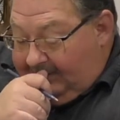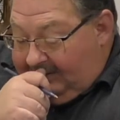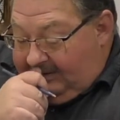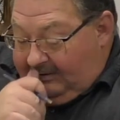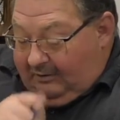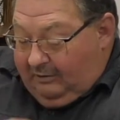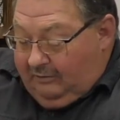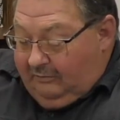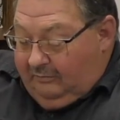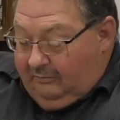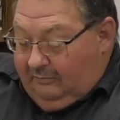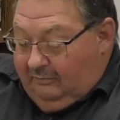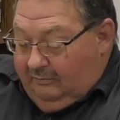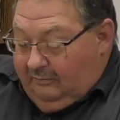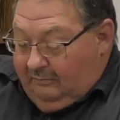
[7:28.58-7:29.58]
you
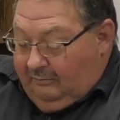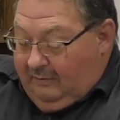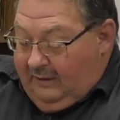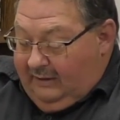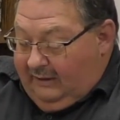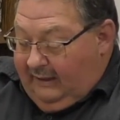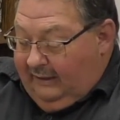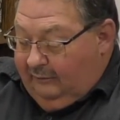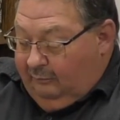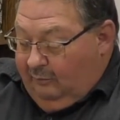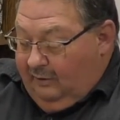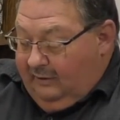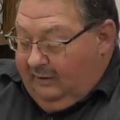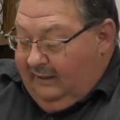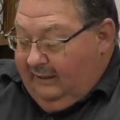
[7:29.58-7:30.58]
know, Wendy has
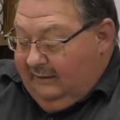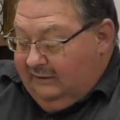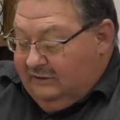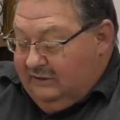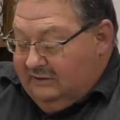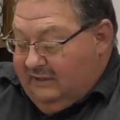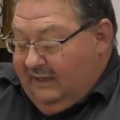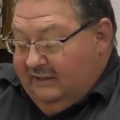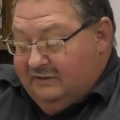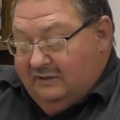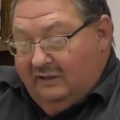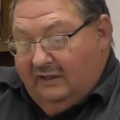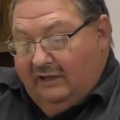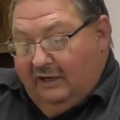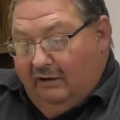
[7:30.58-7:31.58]
one day that she's
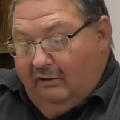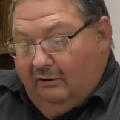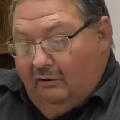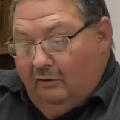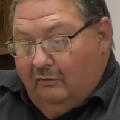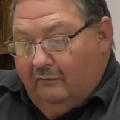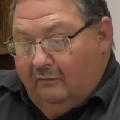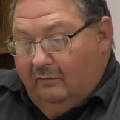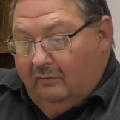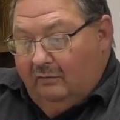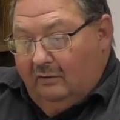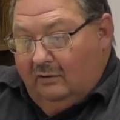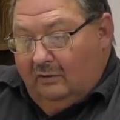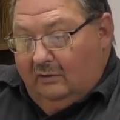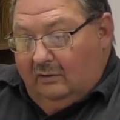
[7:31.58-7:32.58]
asking to carry
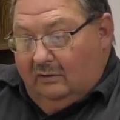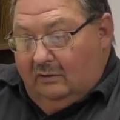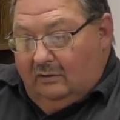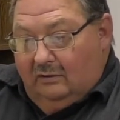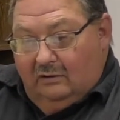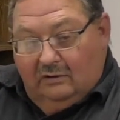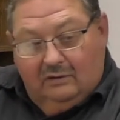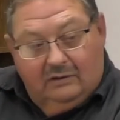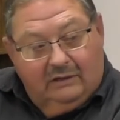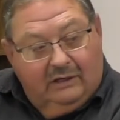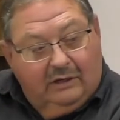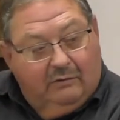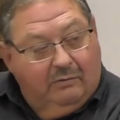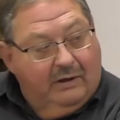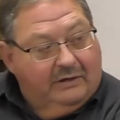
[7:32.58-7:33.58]
over.
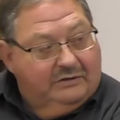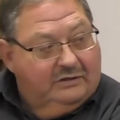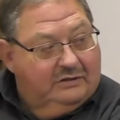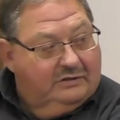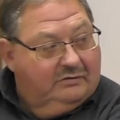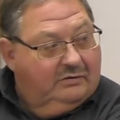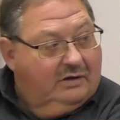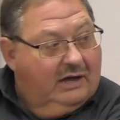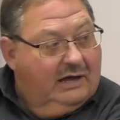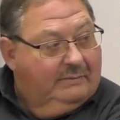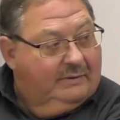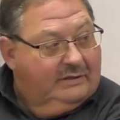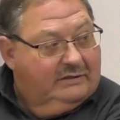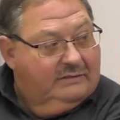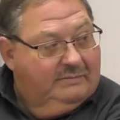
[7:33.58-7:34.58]
Any questions or
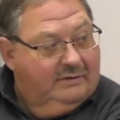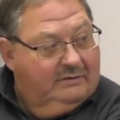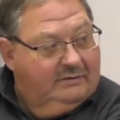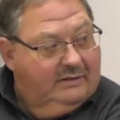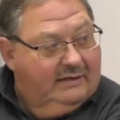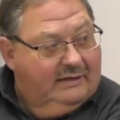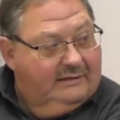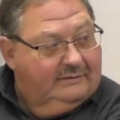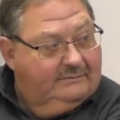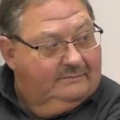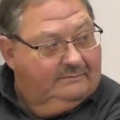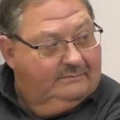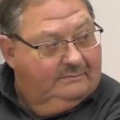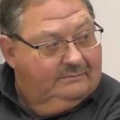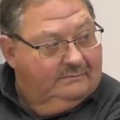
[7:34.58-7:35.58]
comments about that?
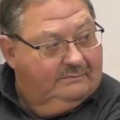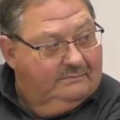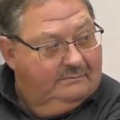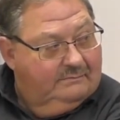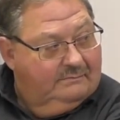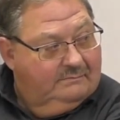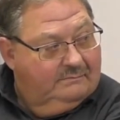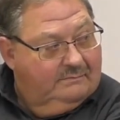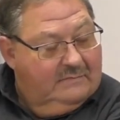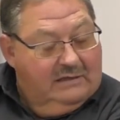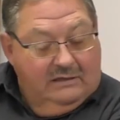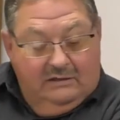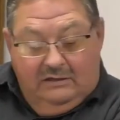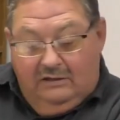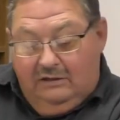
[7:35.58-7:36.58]

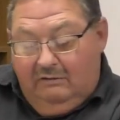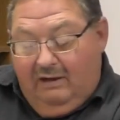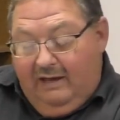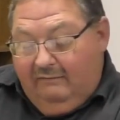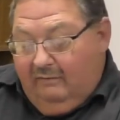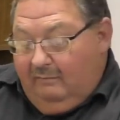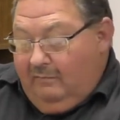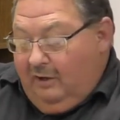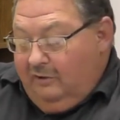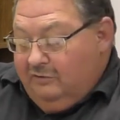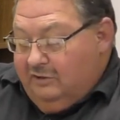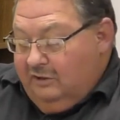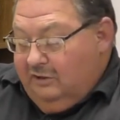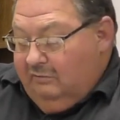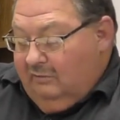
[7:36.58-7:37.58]
Do I have a
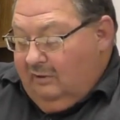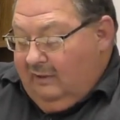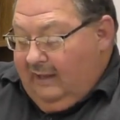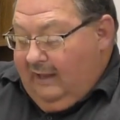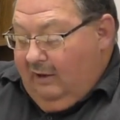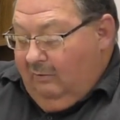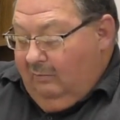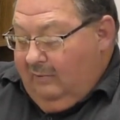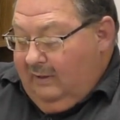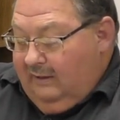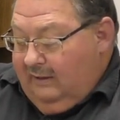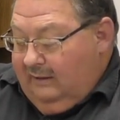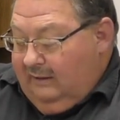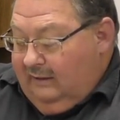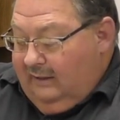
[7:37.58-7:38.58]
motion to allow
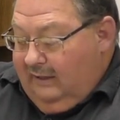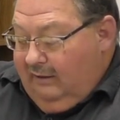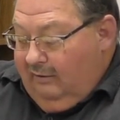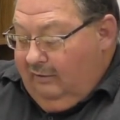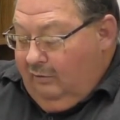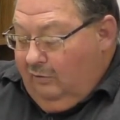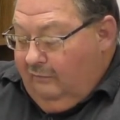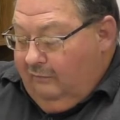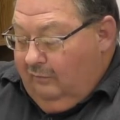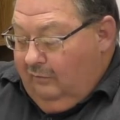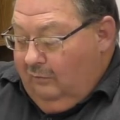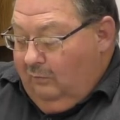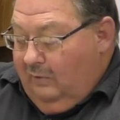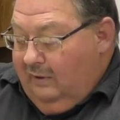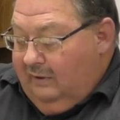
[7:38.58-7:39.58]
Wendy to carry over
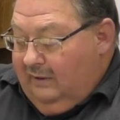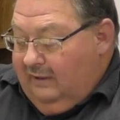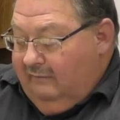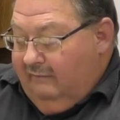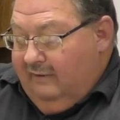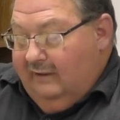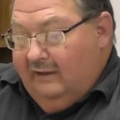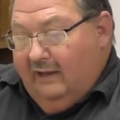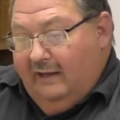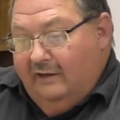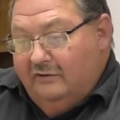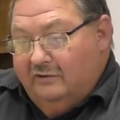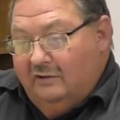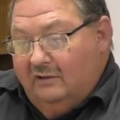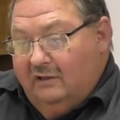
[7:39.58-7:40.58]
her one day of
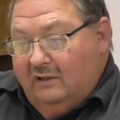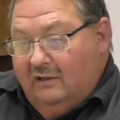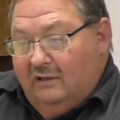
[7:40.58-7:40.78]
vacation